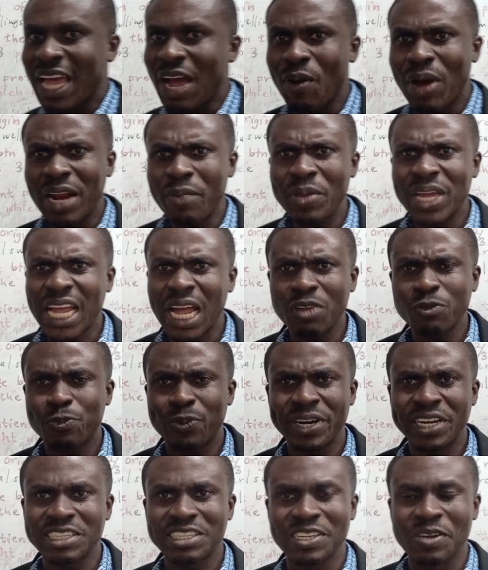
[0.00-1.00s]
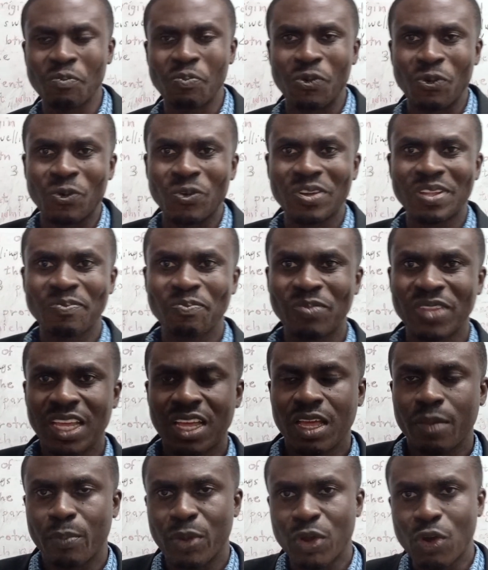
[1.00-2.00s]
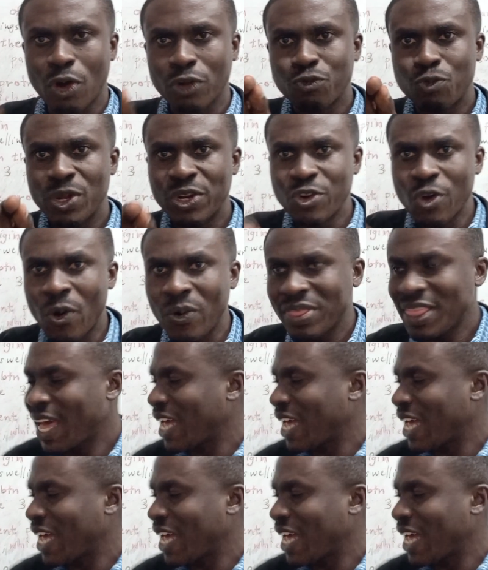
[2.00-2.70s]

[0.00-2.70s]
that one becomes pretty simple because we know